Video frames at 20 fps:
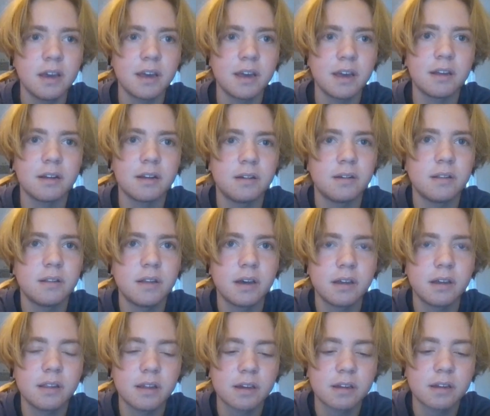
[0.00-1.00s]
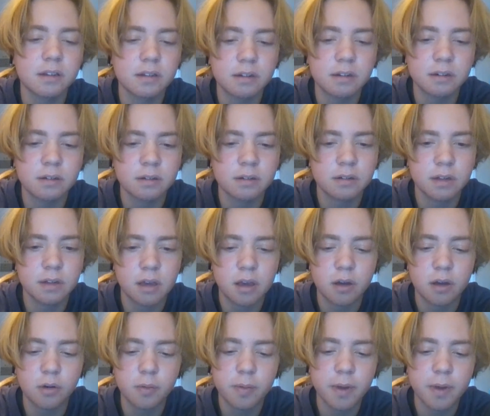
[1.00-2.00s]
and they can
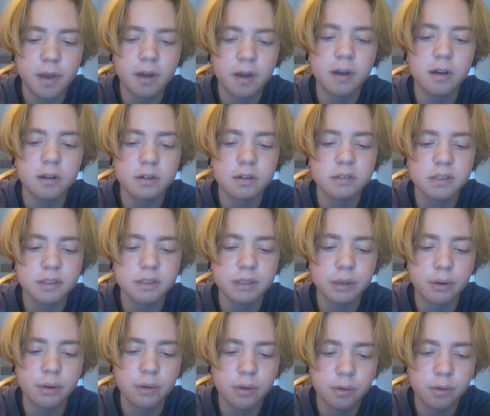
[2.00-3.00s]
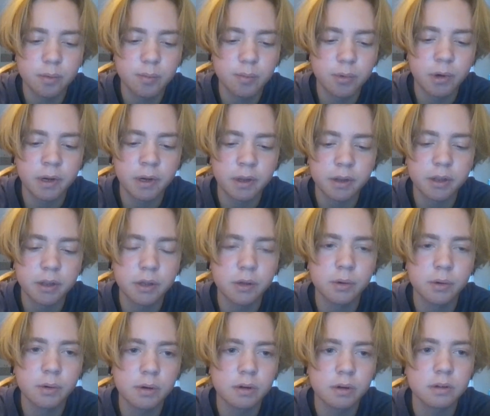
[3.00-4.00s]
help out to bring a
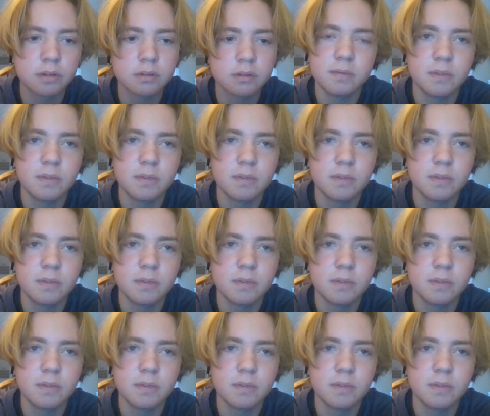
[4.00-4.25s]
cure.